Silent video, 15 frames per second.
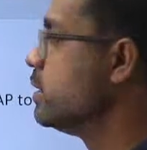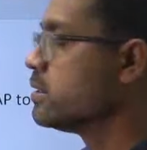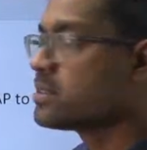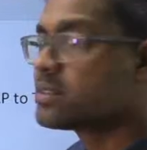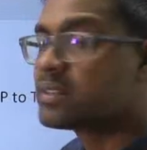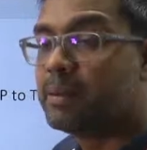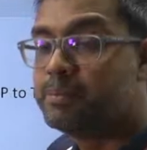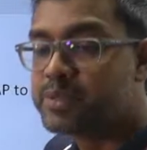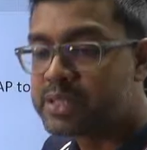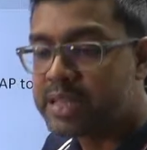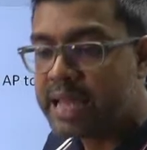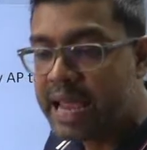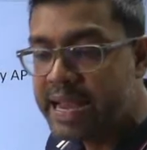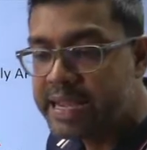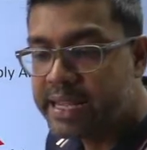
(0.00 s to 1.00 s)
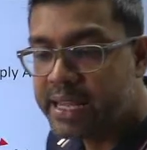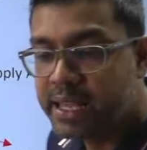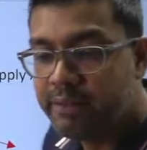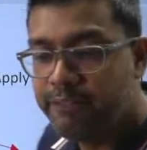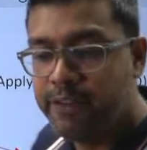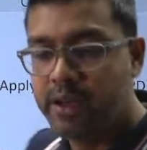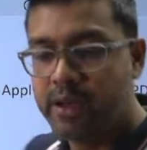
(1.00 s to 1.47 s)
Substantive
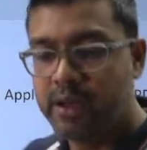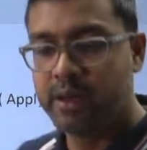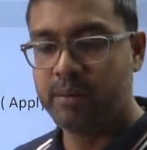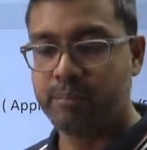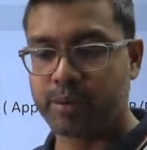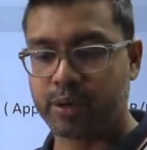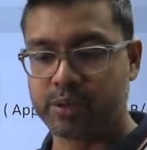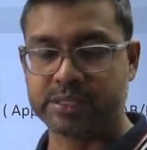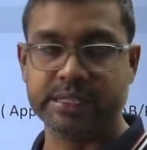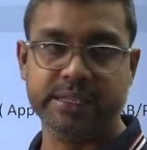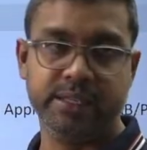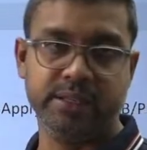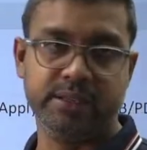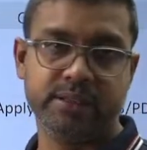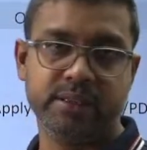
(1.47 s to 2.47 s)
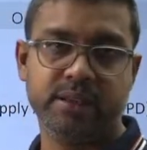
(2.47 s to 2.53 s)
procedures.